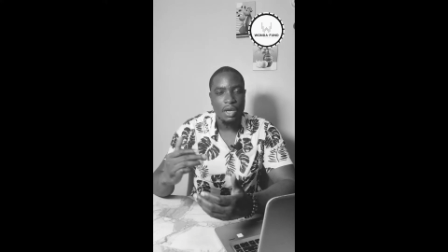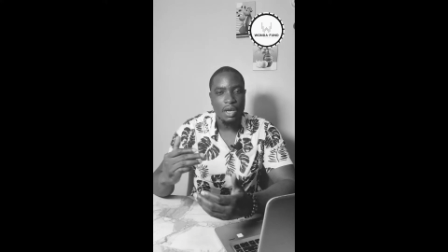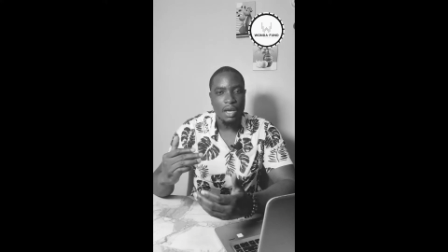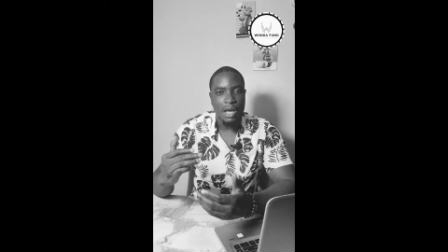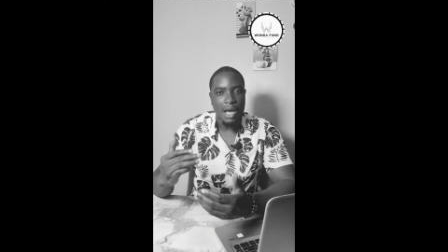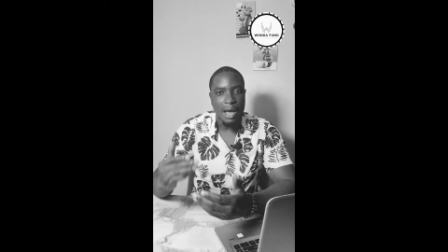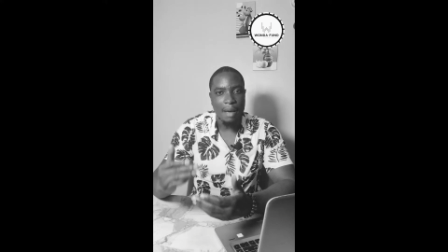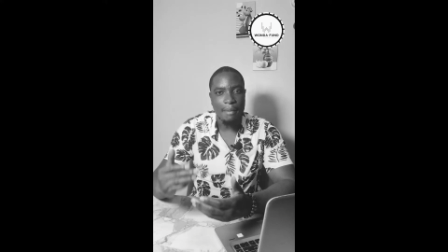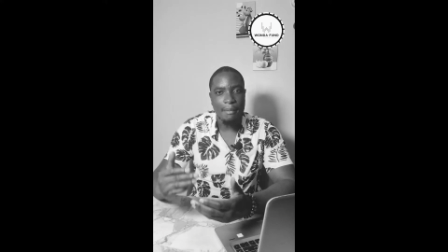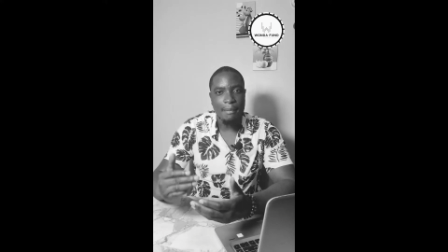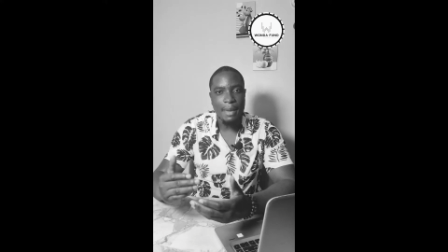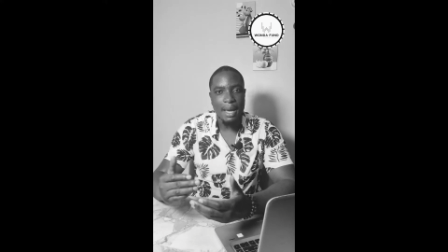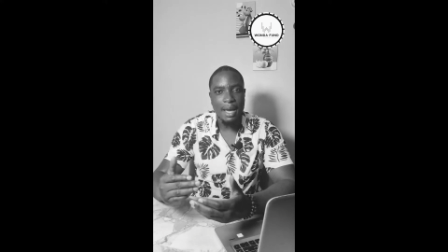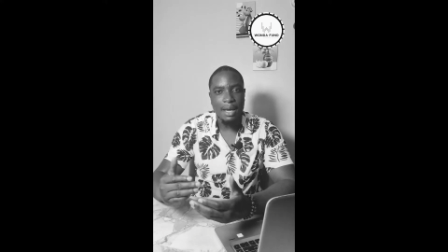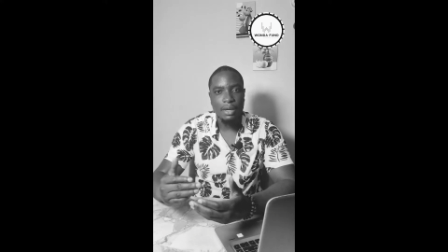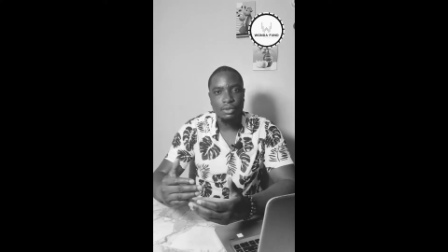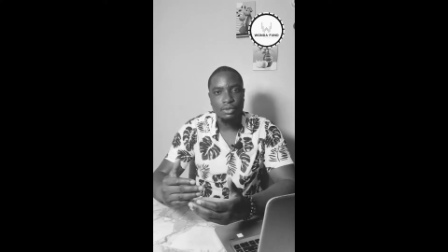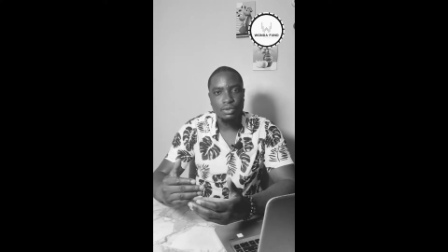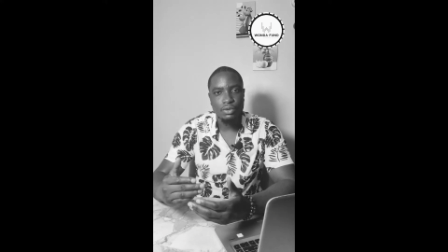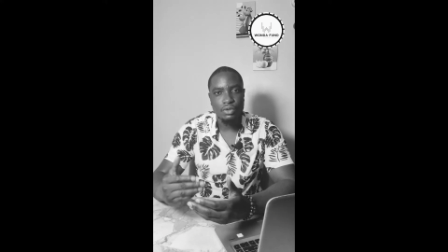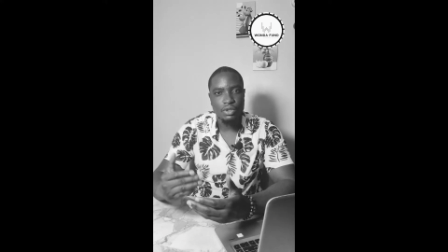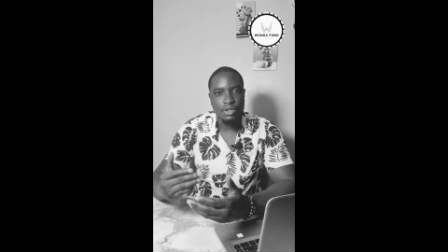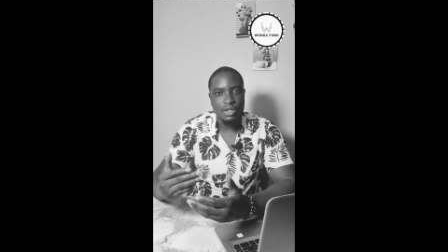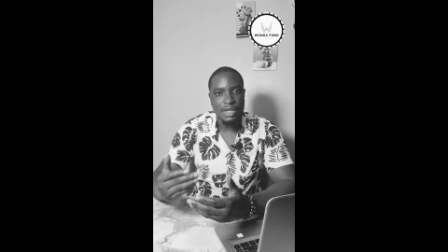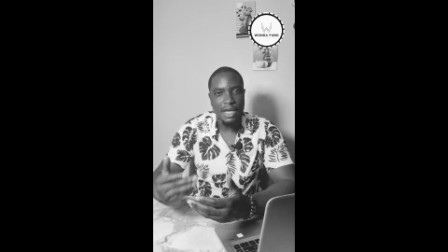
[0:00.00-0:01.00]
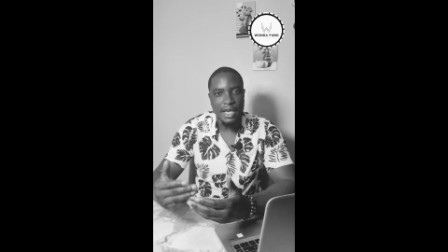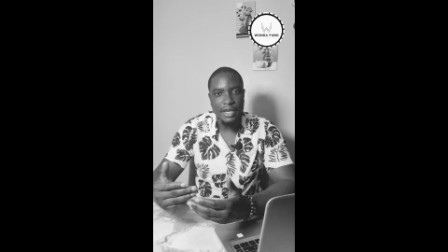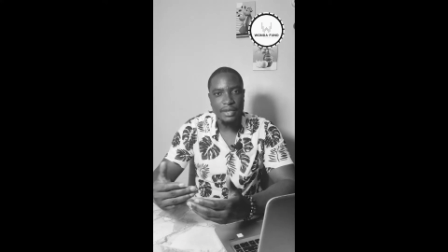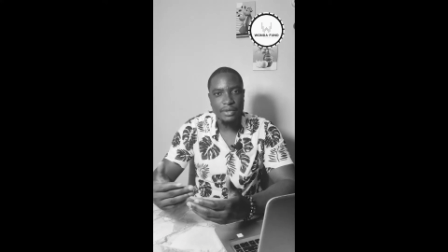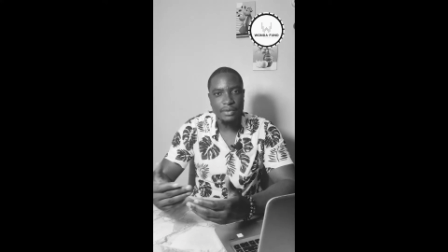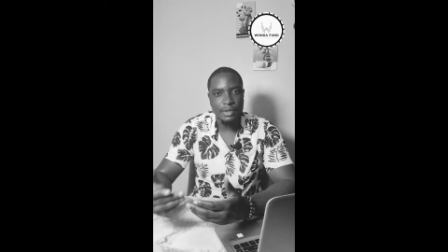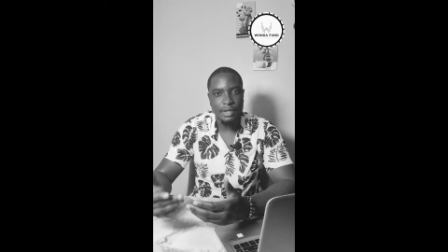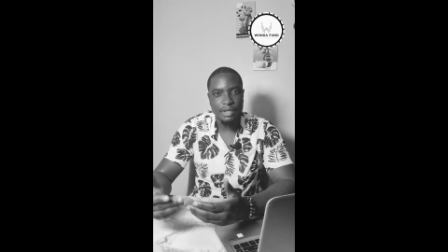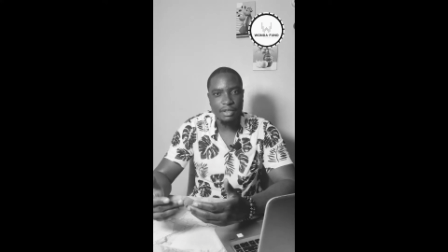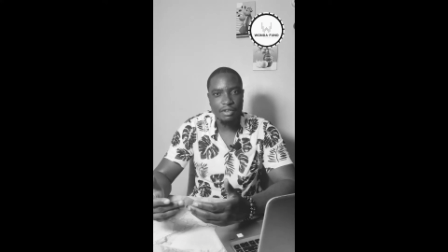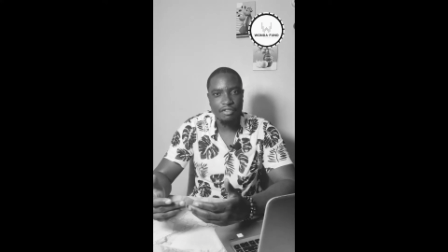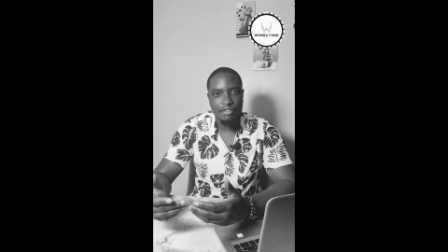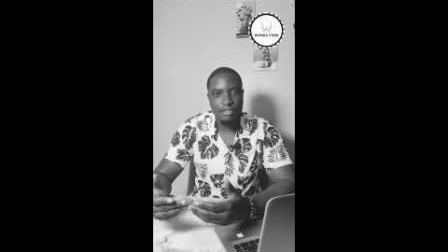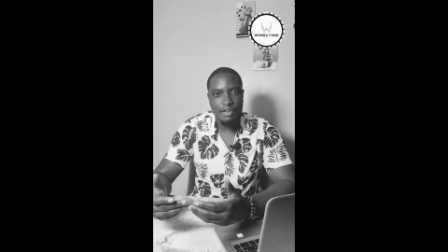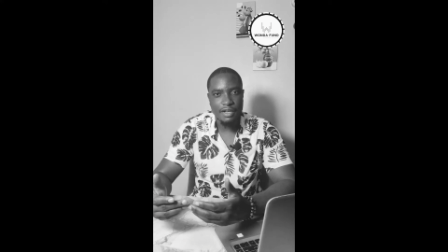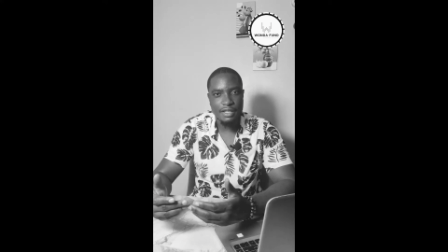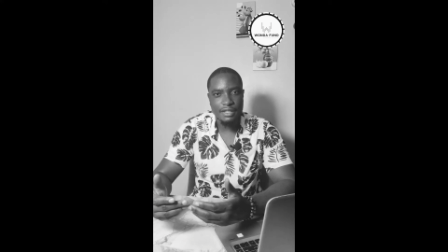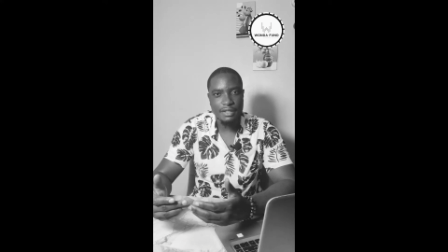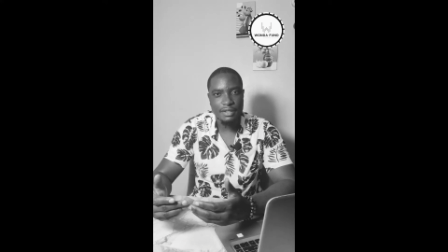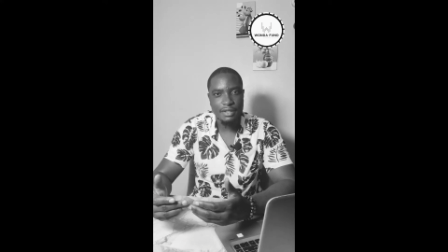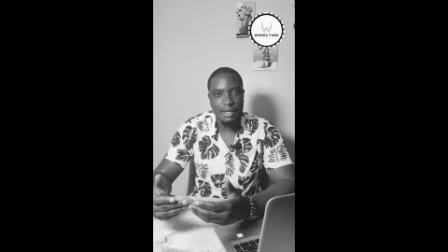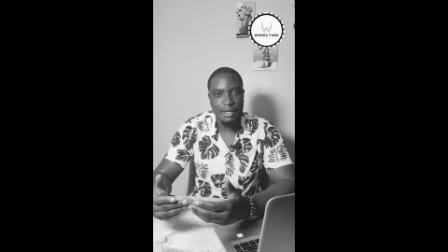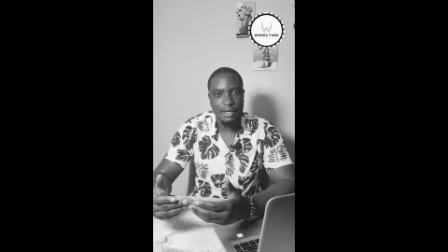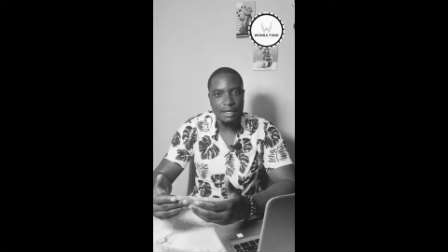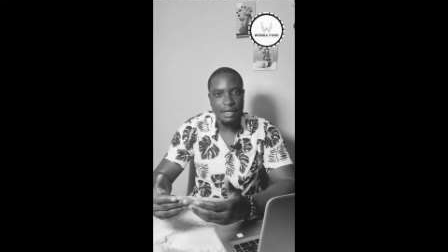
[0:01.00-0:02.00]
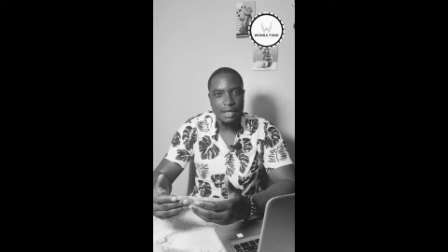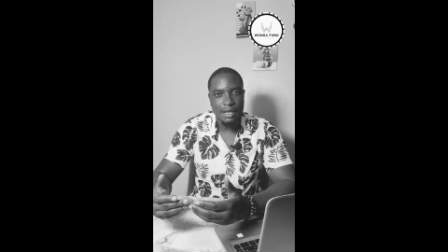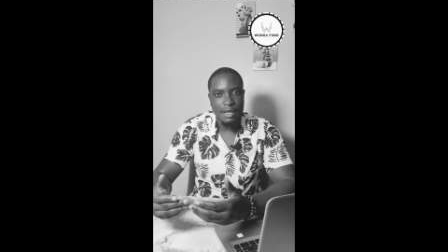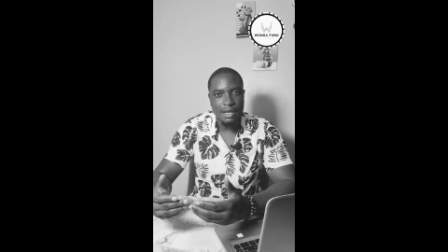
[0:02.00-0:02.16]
amount that you invested.